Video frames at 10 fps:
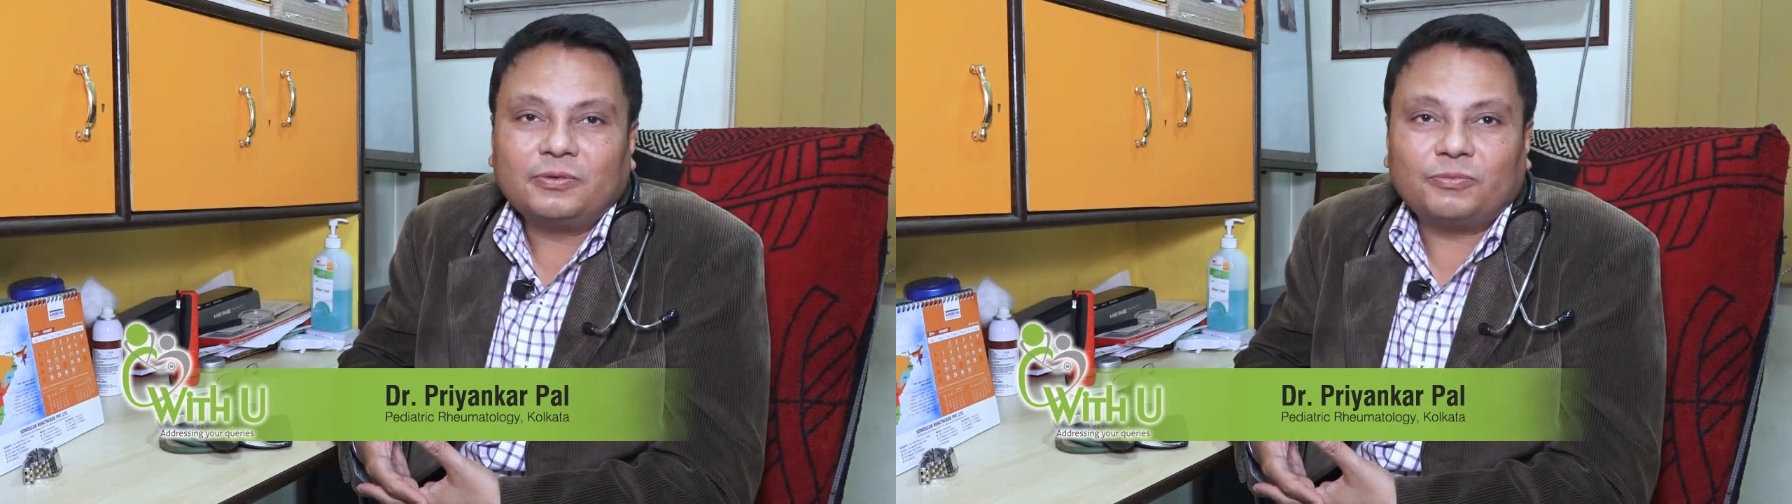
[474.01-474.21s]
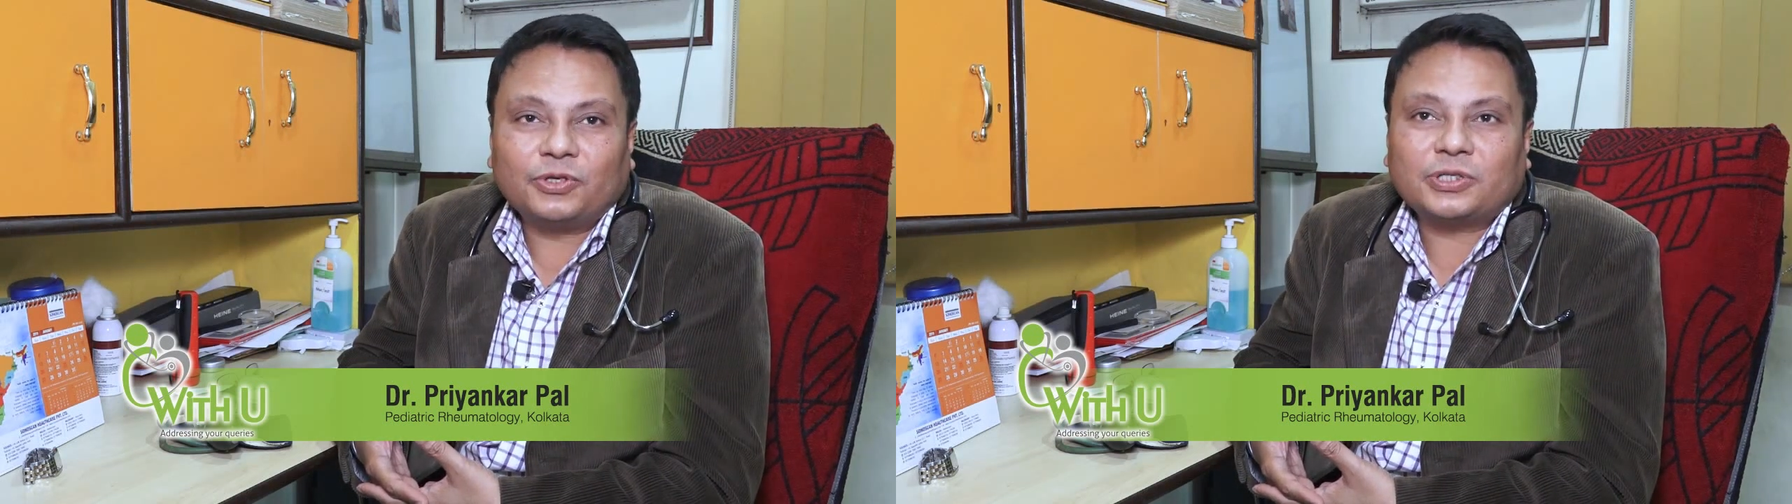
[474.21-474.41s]

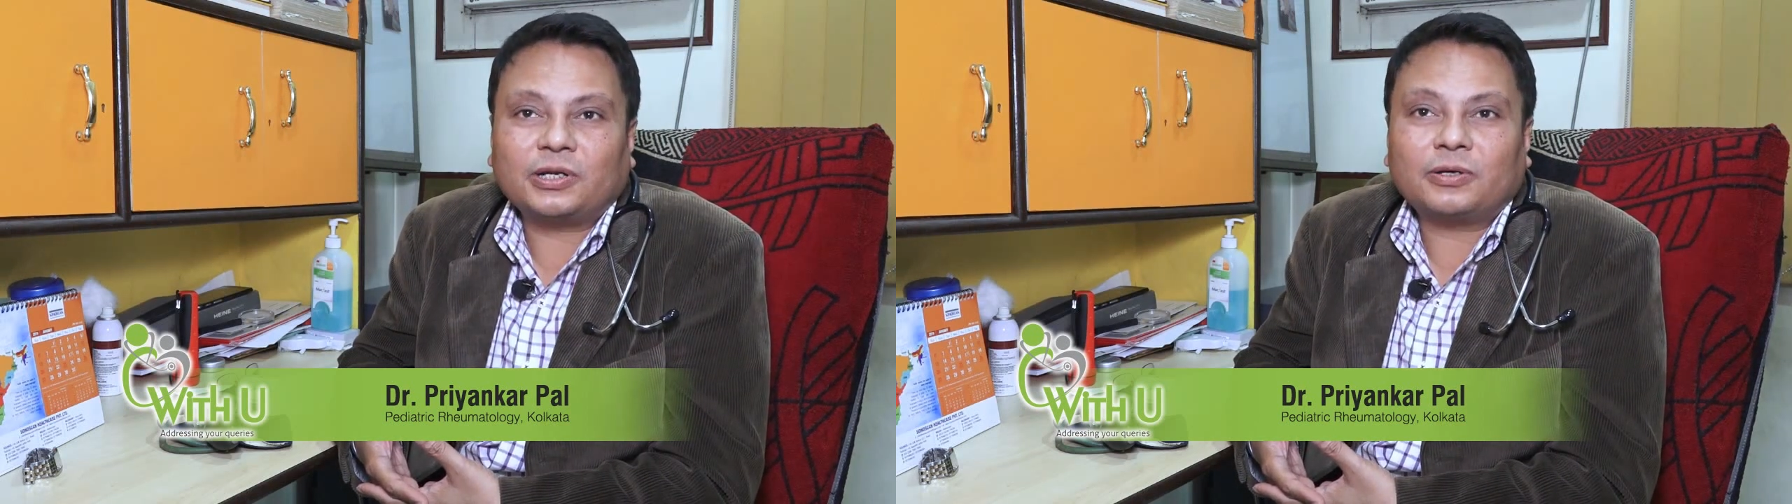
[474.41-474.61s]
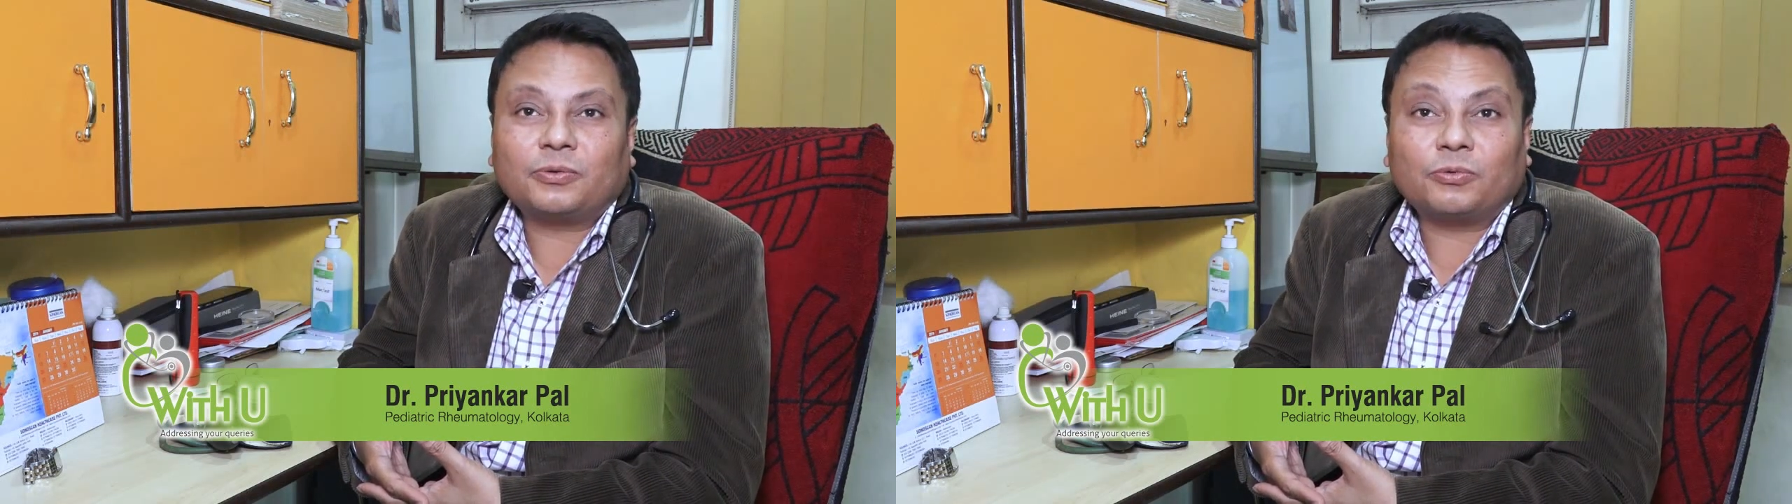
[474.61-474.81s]
which
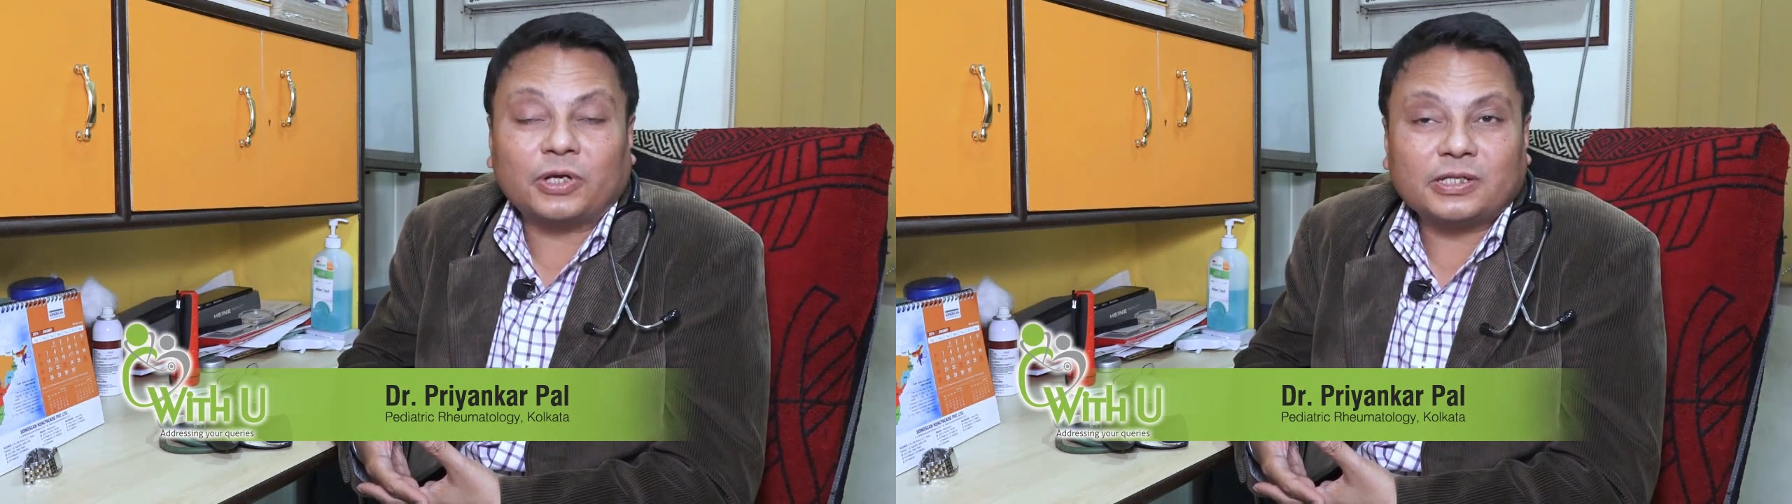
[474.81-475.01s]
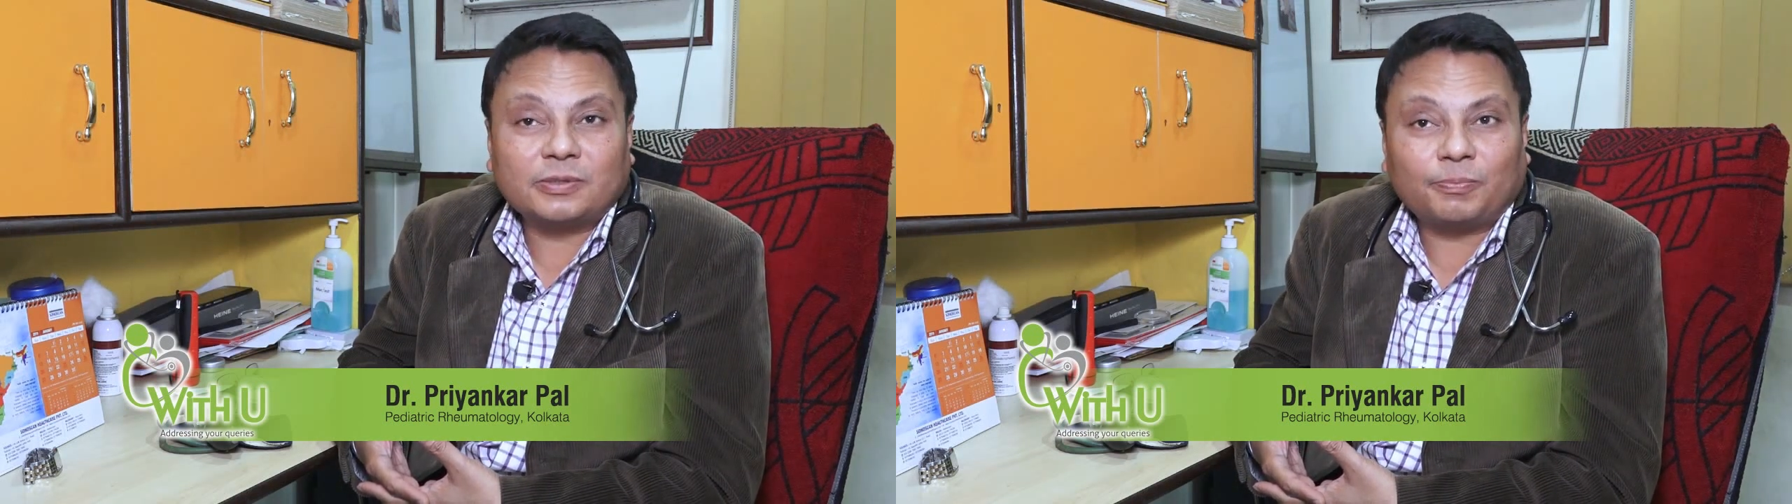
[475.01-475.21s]
are known
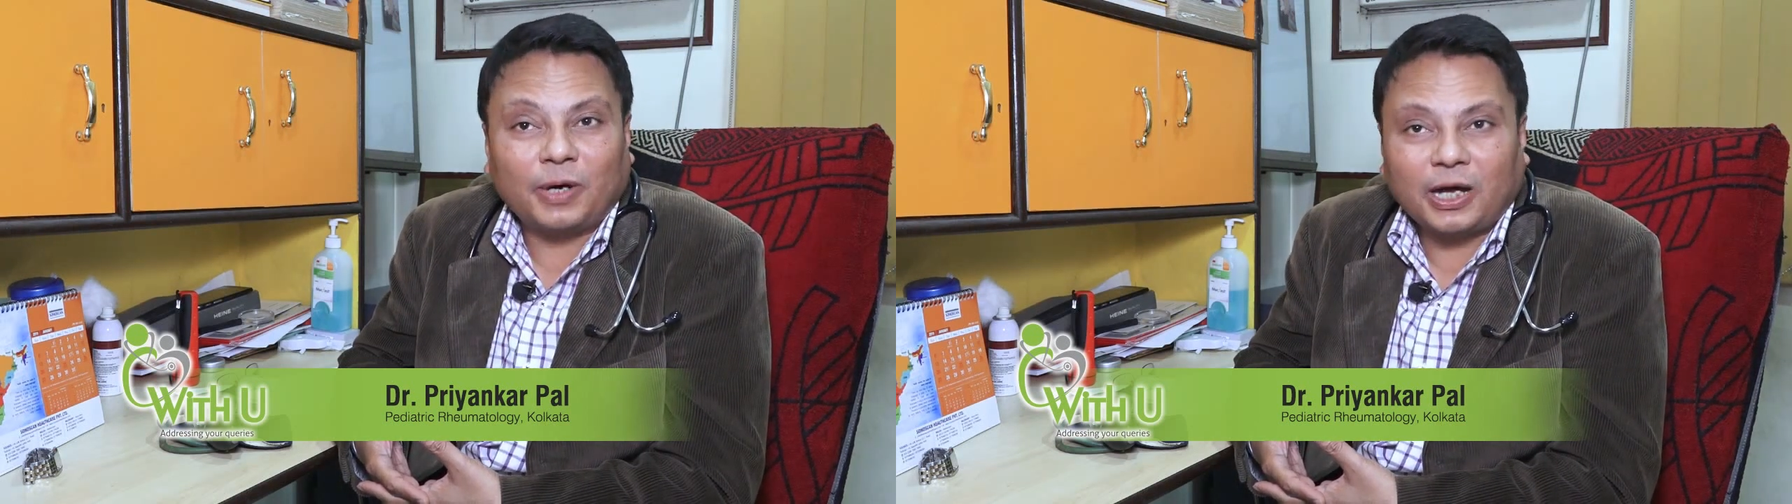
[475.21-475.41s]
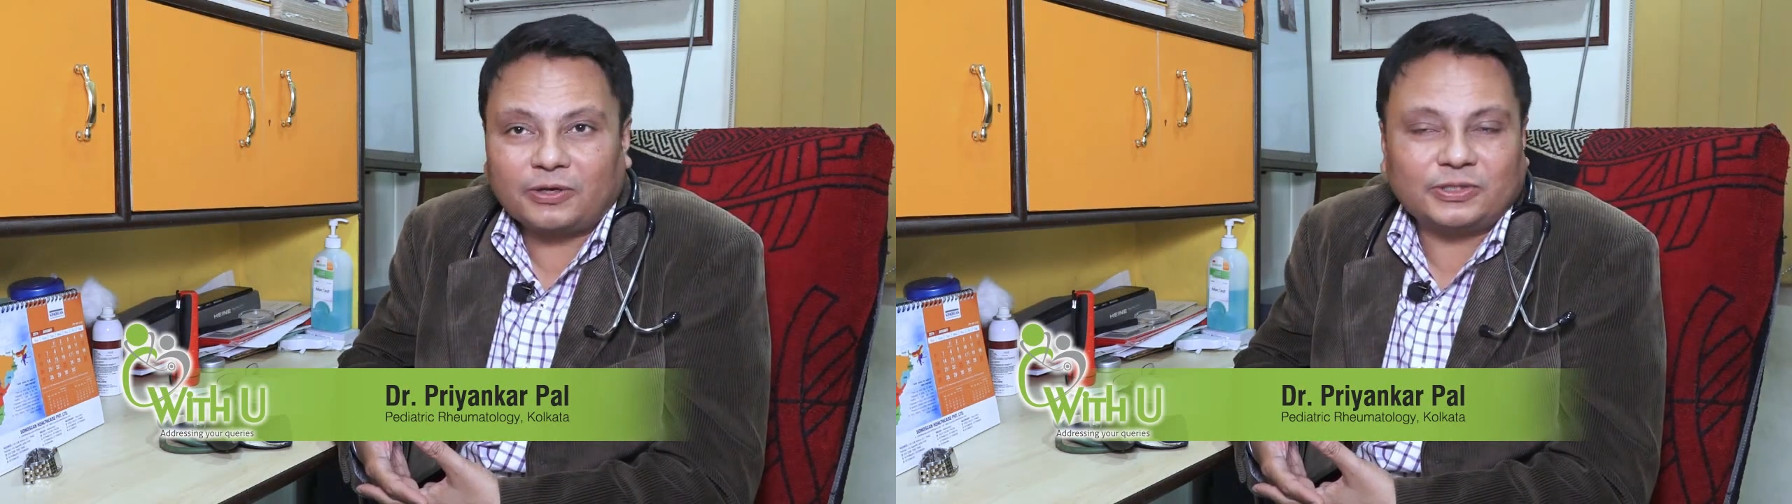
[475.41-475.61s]
as the
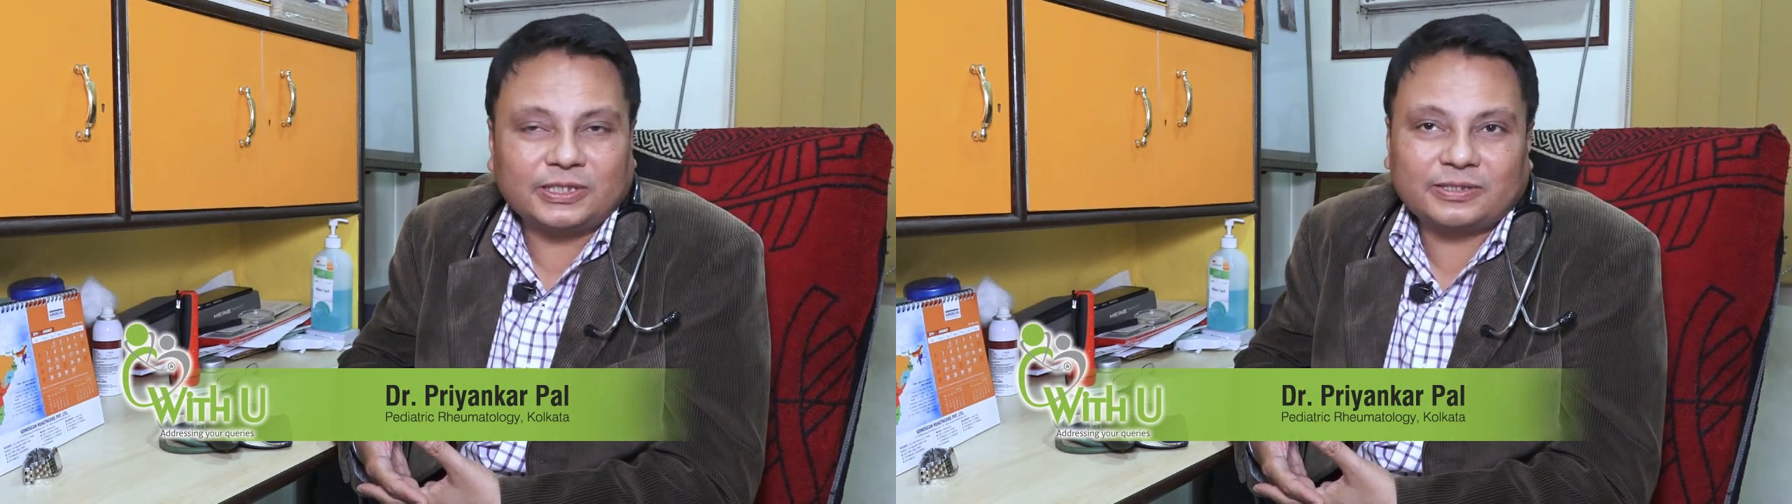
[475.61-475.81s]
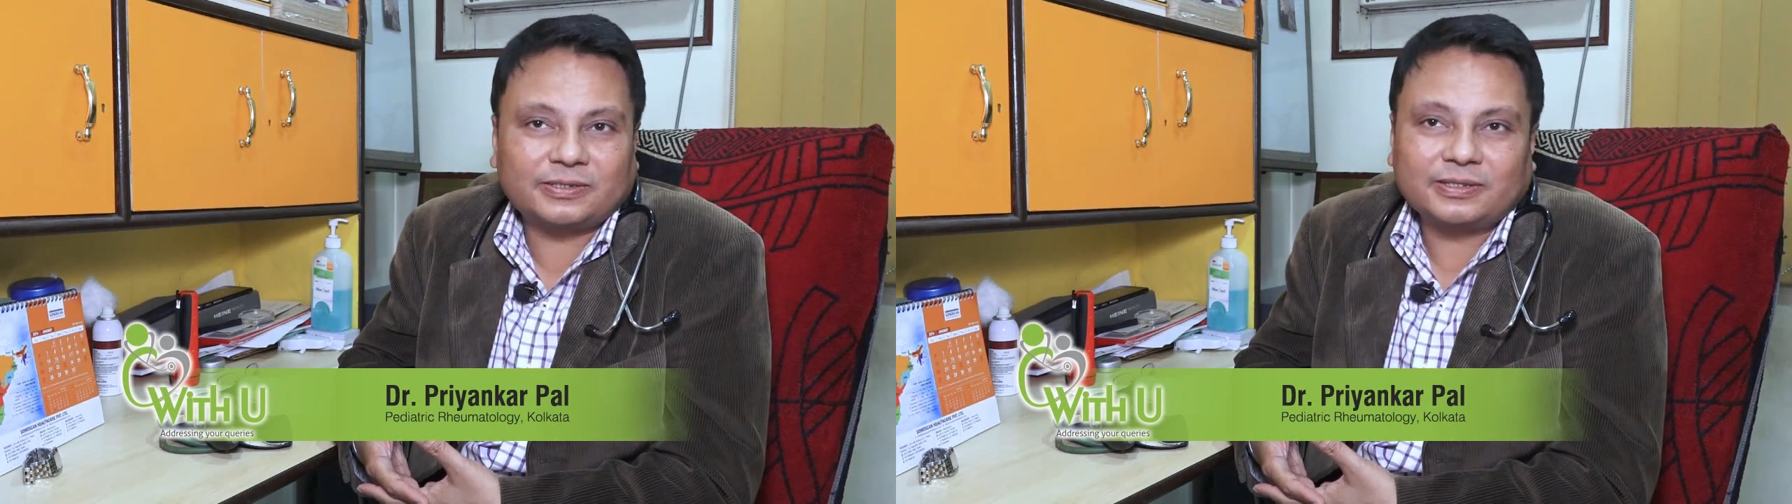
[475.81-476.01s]
biologics.